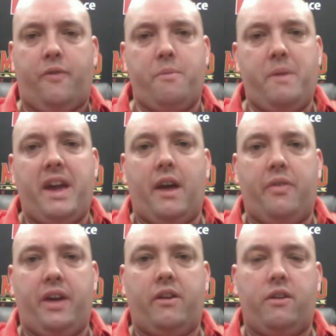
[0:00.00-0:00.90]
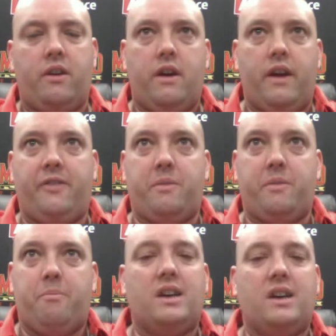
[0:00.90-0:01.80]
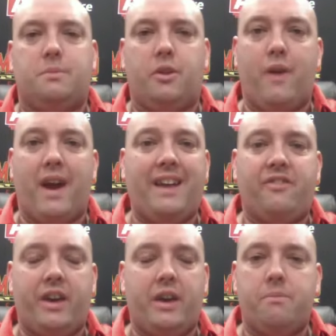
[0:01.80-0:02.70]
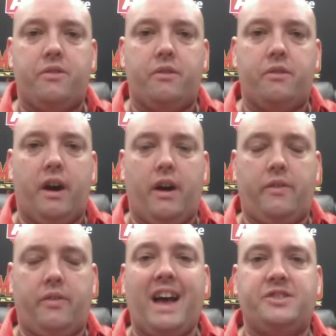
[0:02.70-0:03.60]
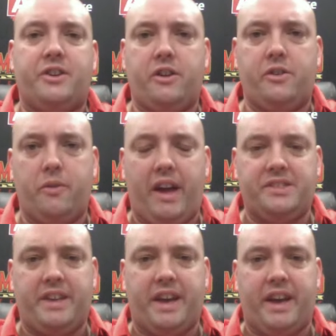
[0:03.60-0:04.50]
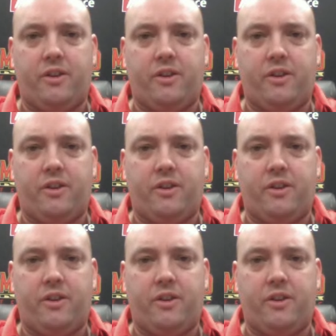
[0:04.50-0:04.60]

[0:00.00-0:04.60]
for me, I think it's impossible to rank teams. Uh, they ask you to do that as a head